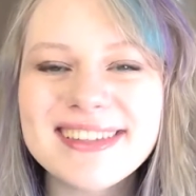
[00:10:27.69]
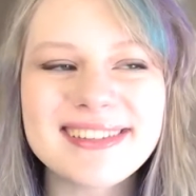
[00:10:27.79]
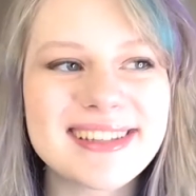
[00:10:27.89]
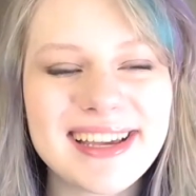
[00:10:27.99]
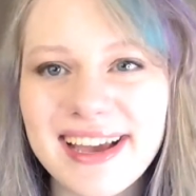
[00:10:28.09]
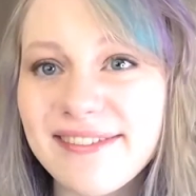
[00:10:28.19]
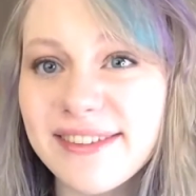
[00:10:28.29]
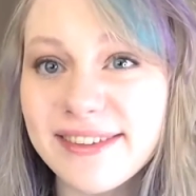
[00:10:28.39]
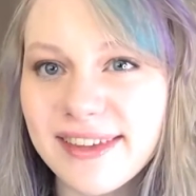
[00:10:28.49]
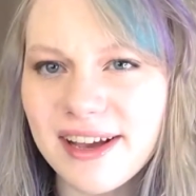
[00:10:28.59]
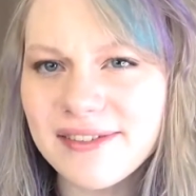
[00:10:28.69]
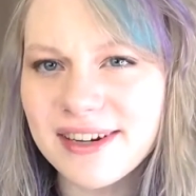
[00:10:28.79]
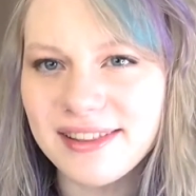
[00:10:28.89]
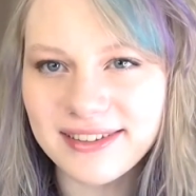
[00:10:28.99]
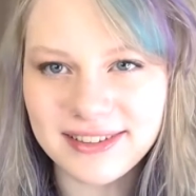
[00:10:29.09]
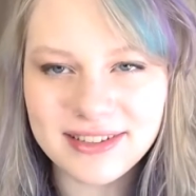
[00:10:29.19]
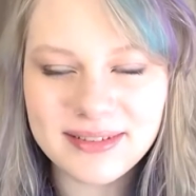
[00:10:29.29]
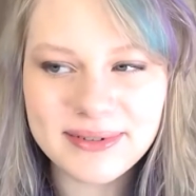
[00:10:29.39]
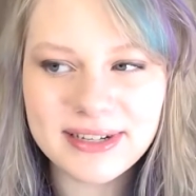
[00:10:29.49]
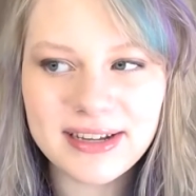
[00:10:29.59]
So it's like I feel soft and there's a little bit of